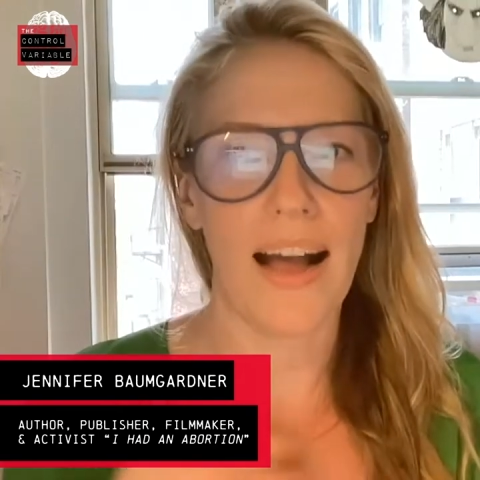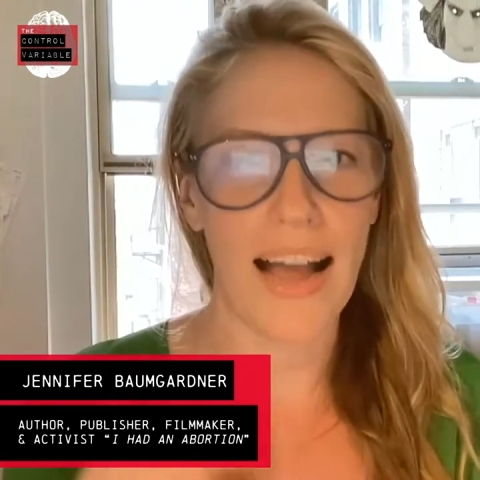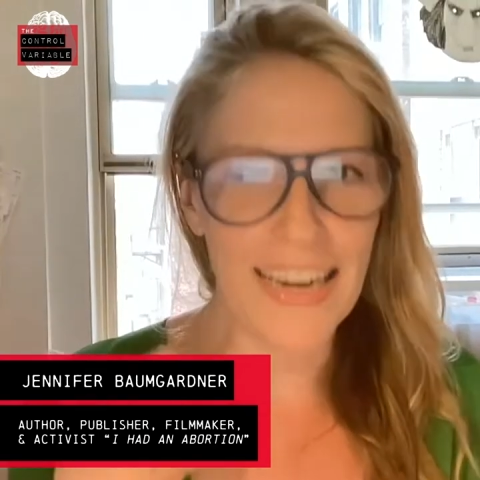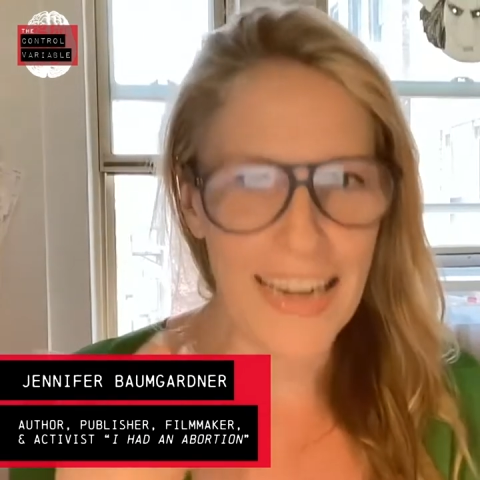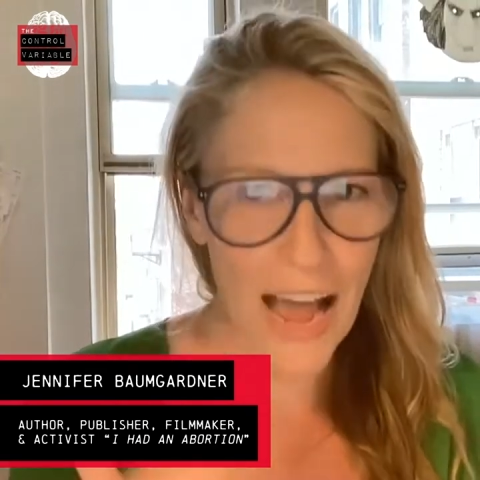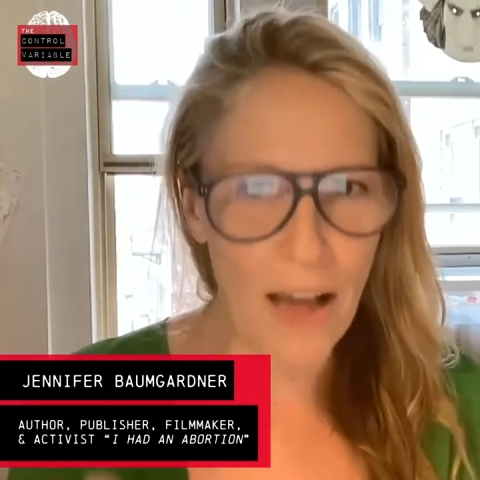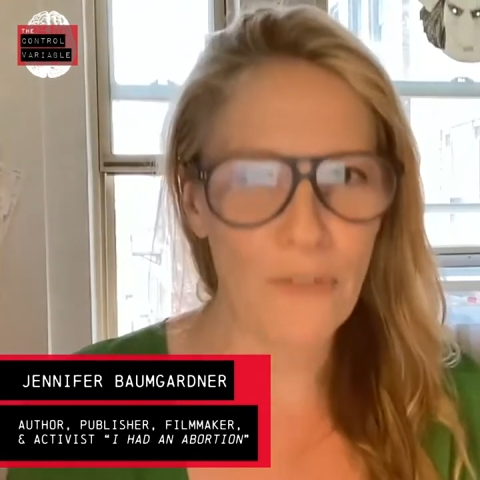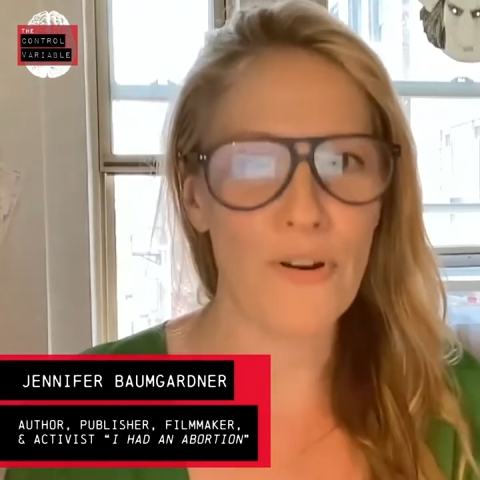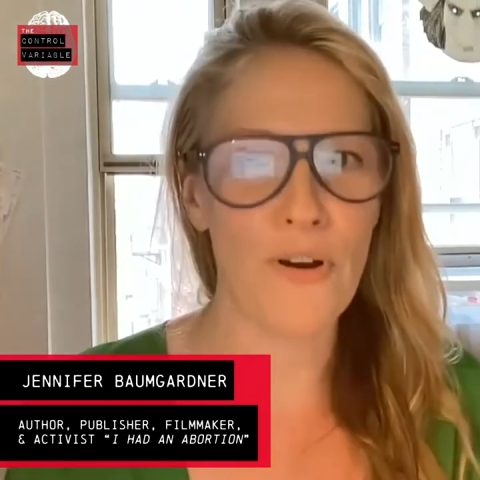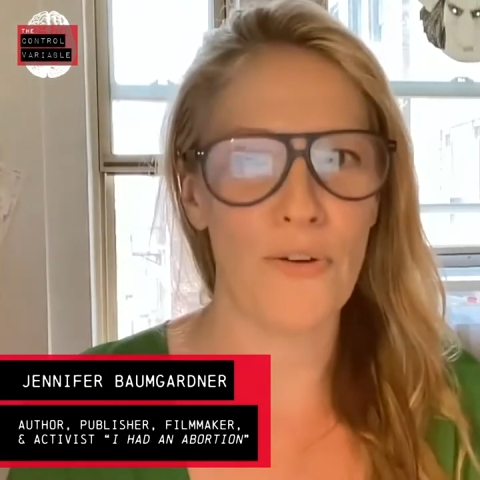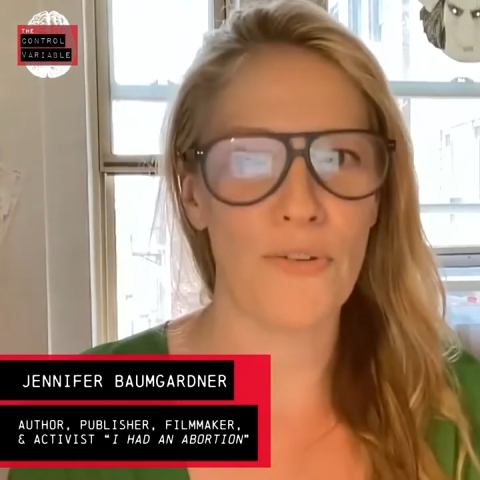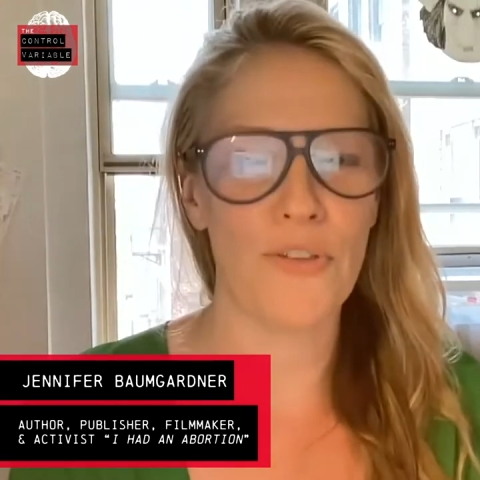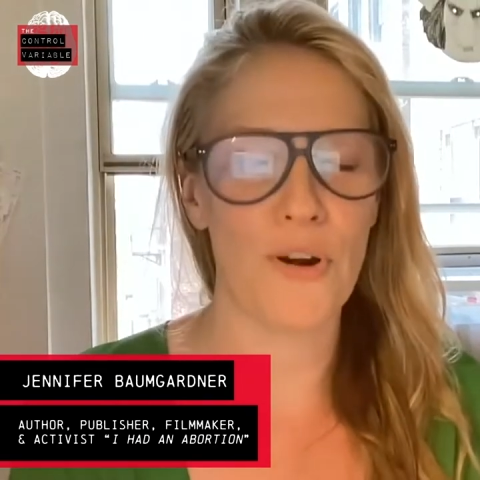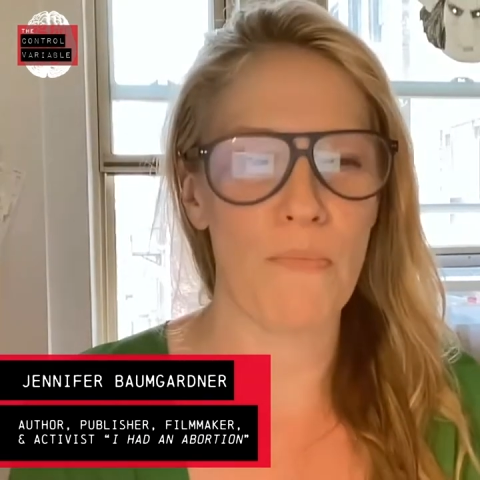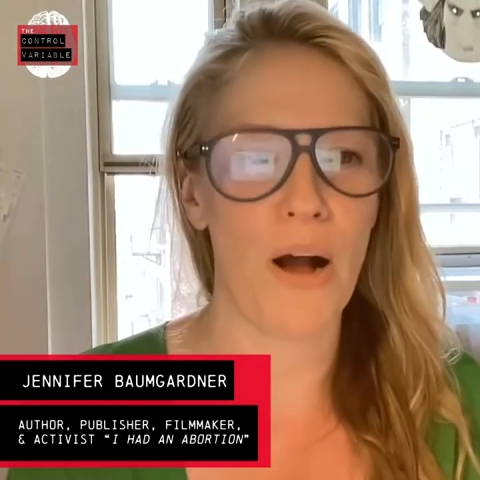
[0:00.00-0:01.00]

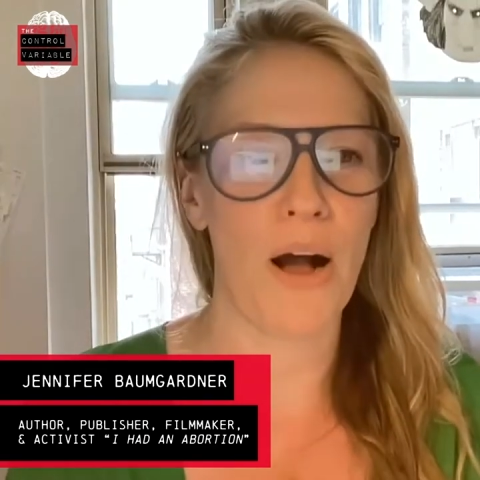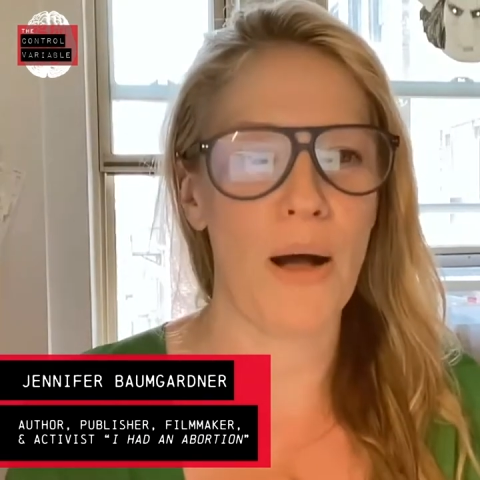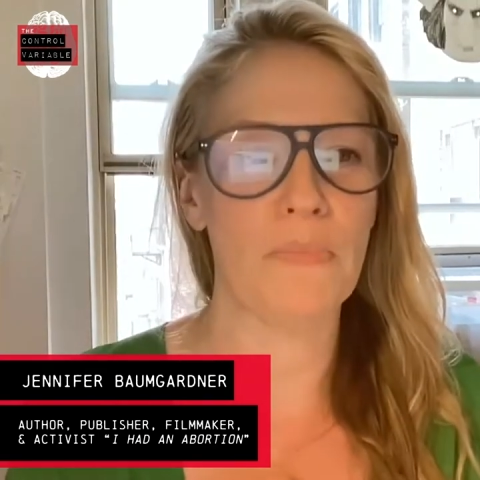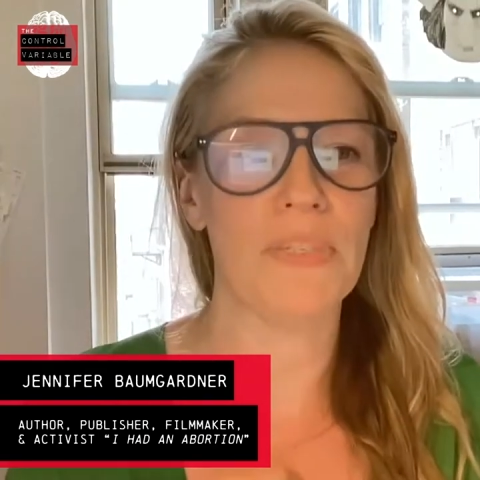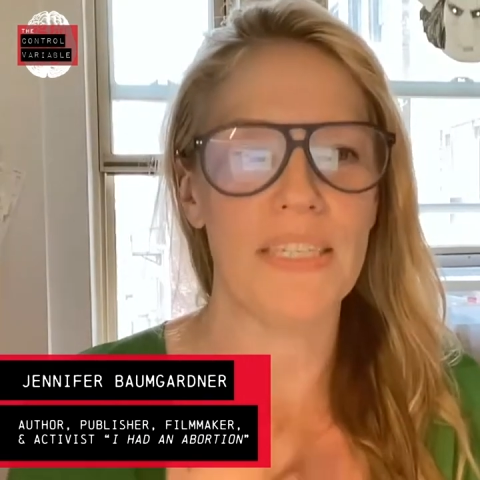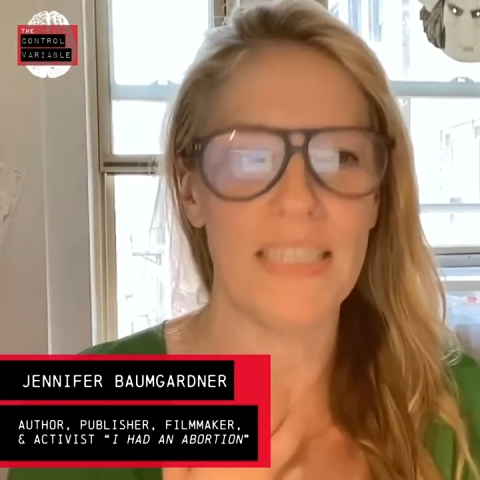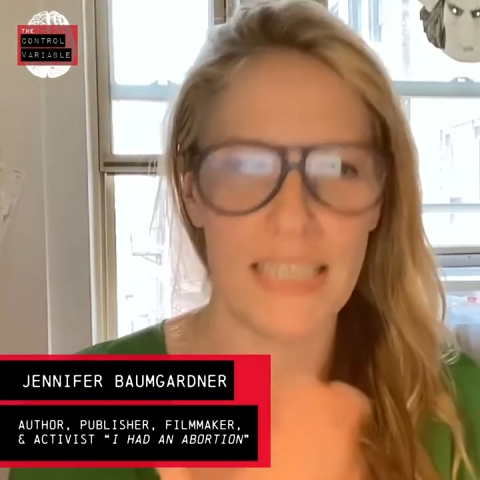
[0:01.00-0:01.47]
know their moms